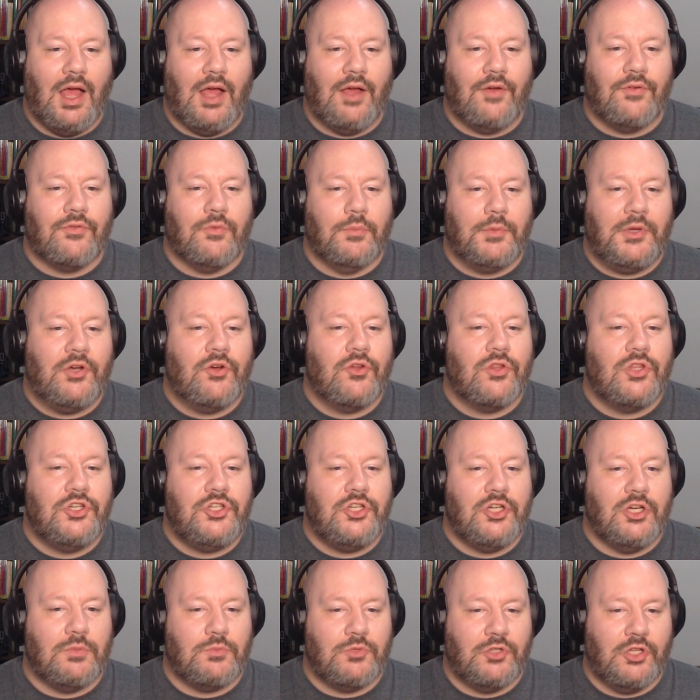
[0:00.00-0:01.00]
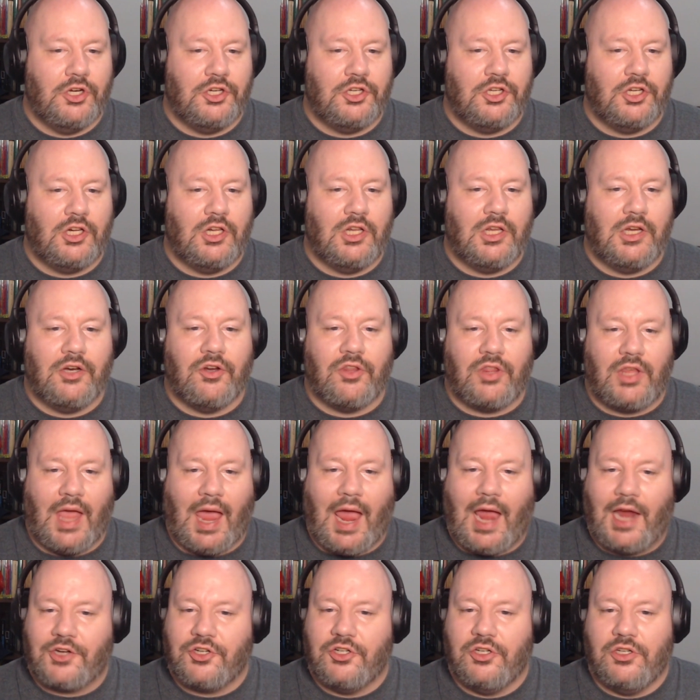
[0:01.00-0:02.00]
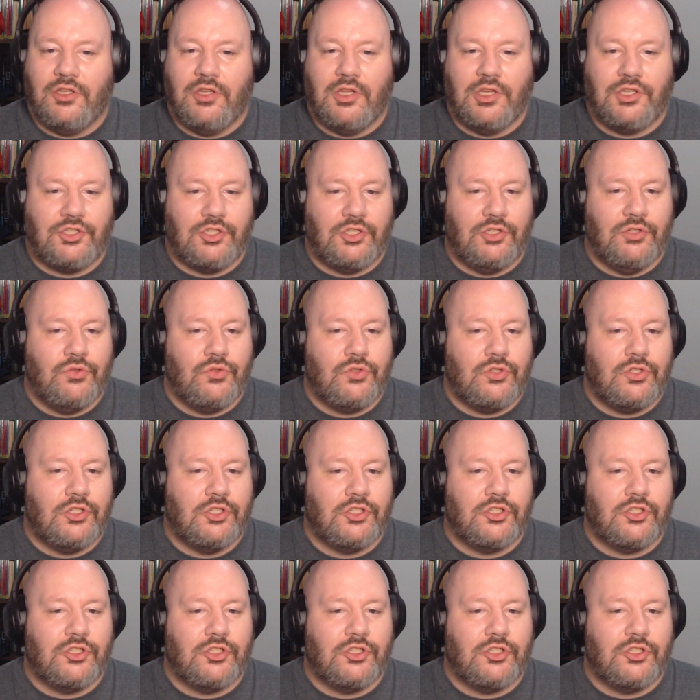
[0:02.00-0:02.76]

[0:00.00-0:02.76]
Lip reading: From here, the GM's going to declare the action that's used.